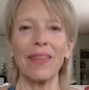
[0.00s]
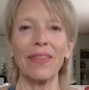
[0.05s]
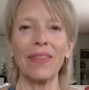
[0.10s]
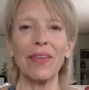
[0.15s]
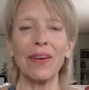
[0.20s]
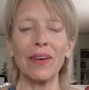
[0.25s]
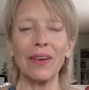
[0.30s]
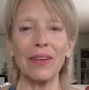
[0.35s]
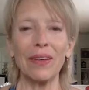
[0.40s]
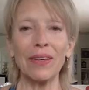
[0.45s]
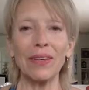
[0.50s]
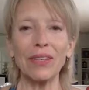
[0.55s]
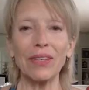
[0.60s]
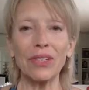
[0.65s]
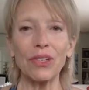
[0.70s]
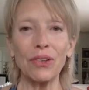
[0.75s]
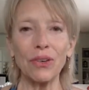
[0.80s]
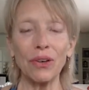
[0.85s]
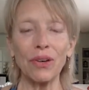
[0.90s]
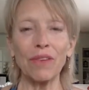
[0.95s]
the
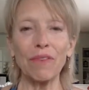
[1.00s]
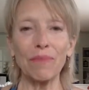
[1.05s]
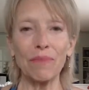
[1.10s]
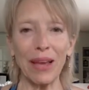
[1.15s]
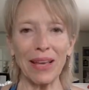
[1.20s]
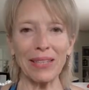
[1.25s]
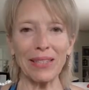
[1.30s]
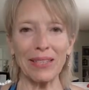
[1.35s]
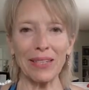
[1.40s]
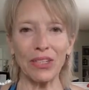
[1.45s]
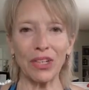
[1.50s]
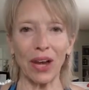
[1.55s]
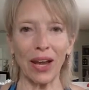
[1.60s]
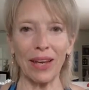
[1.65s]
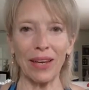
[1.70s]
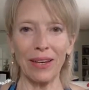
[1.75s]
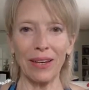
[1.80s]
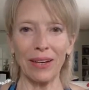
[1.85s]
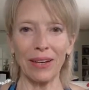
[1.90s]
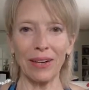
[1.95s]
intuitive message
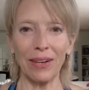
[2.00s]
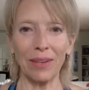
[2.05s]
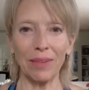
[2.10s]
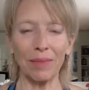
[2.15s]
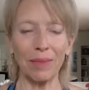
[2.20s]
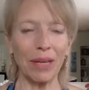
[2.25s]
I hear,